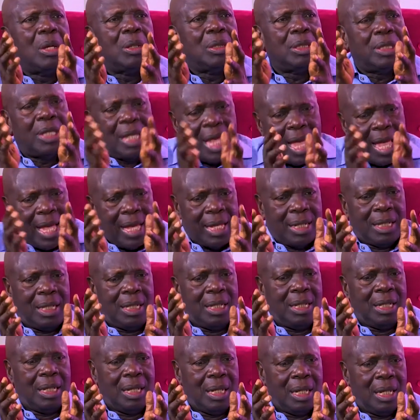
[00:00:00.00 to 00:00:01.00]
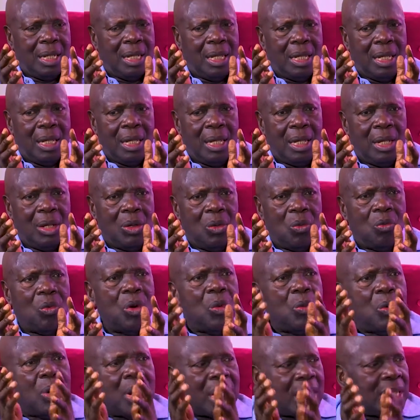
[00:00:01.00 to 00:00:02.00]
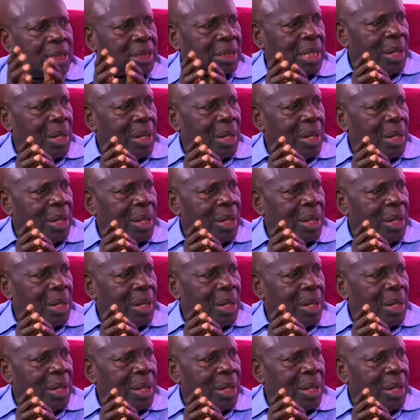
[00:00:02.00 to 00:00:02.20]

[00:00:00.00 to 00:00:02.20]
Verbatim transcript: then we will get